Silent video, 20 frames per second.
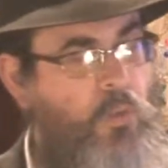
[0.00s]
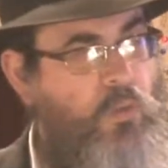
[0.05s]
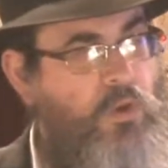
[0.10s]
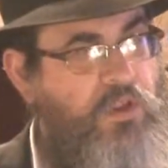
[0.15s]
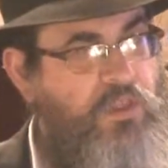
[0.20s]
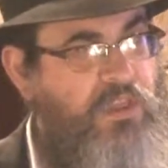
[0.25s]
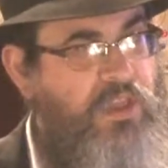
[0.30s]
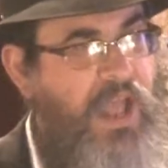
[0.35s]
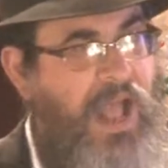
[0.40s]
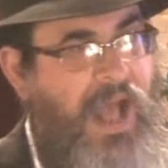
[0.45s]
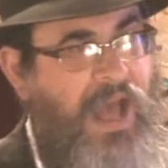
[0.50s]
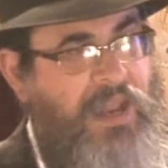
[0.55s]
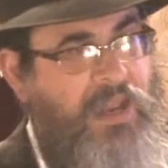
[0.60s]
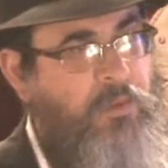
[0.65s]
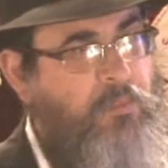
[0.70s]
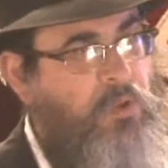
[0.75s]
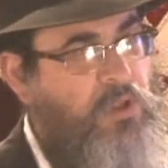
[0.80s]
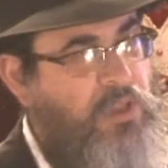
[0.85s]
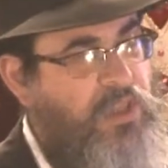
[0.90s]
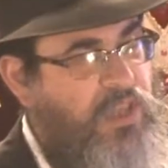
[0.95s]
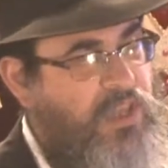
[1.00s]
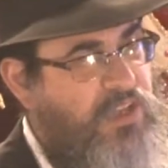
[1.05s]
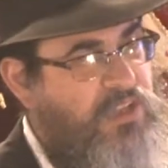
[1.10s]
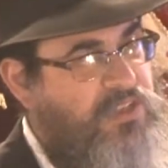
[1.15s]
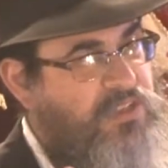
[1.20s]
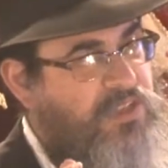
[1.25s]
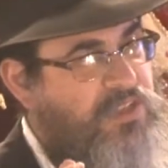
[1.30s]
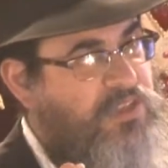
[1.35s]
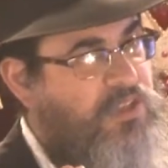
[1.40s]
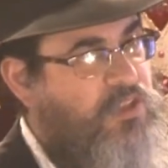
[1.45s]
where the animal
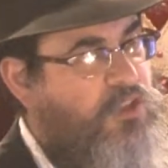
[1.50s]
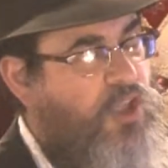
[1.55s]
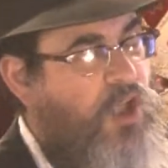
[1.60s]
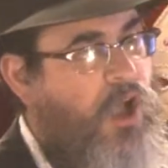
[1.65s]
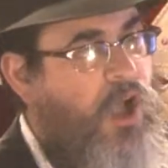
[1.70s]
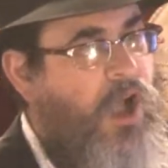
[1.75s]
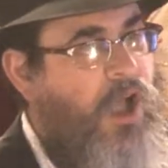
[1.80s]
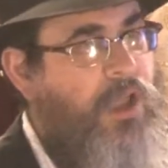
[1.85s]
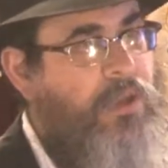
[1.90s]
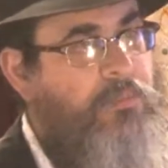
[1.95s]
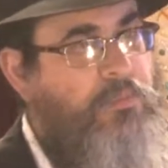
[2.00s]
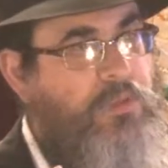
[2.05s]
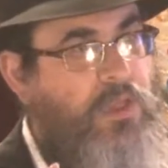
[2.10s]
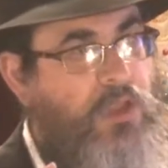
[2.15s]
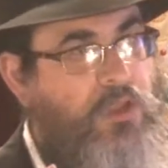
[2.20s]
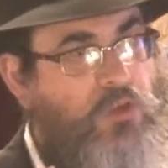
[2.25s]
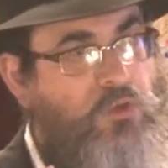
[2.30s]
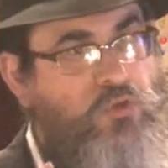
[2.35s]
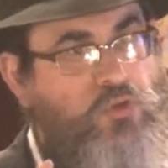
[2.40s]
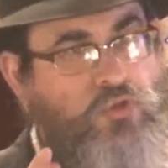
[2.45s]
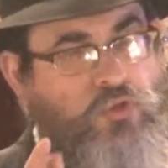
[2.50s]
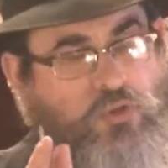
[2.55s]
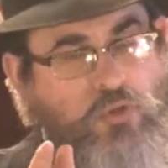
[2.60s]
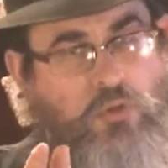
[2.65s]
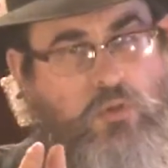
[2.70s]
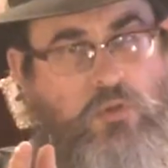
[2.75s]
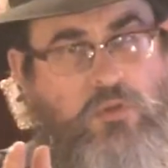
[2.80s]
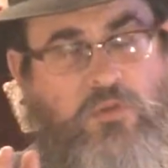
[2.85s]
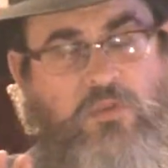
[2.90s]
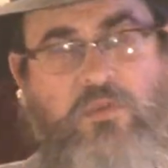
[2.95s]
is at the time that you
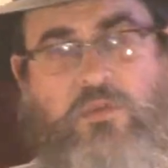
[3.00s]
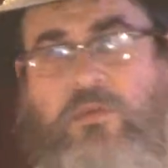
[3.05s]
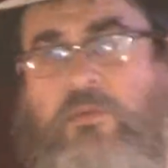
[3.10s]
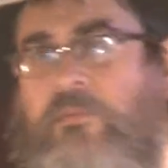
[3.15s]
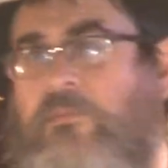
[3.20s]
shoot,